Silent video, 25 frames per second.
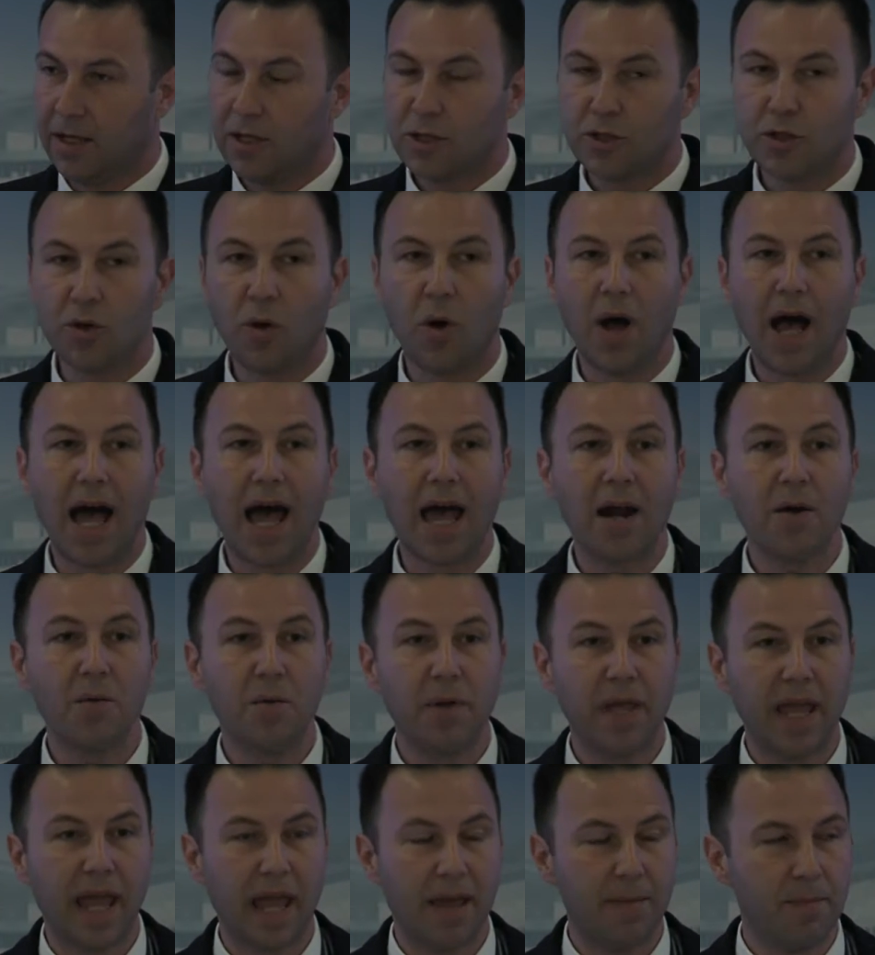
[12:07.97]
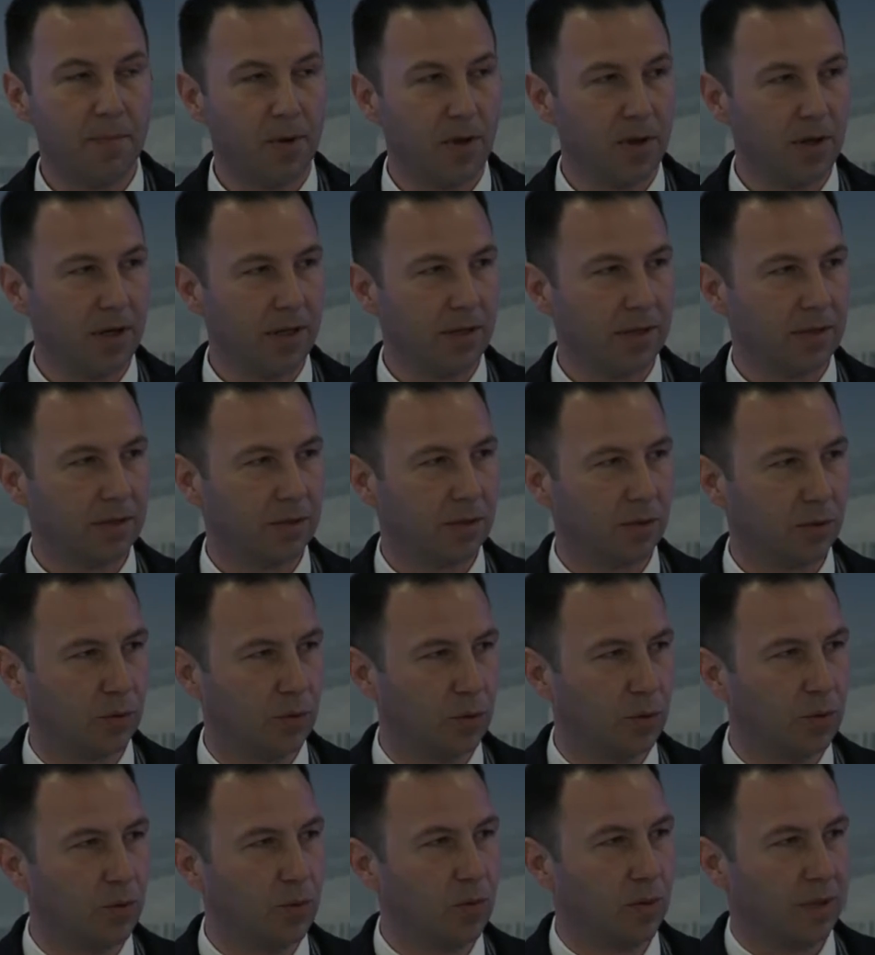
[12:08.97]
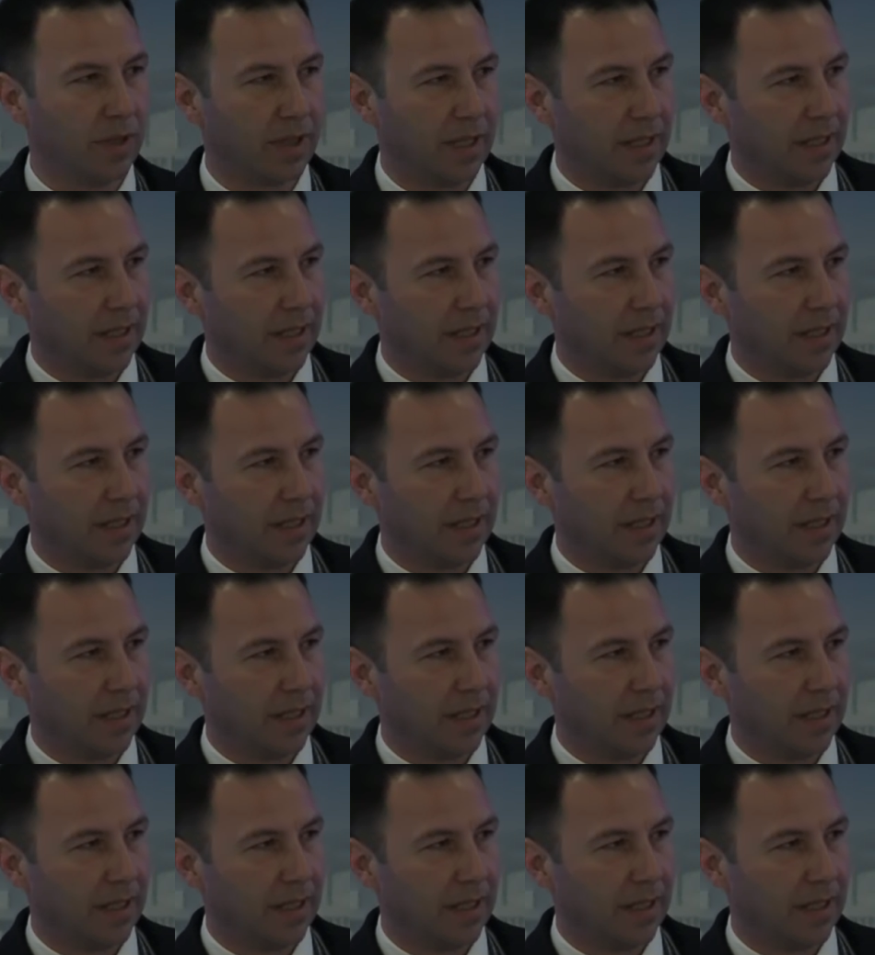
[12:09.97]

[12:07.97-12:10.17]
So are we able to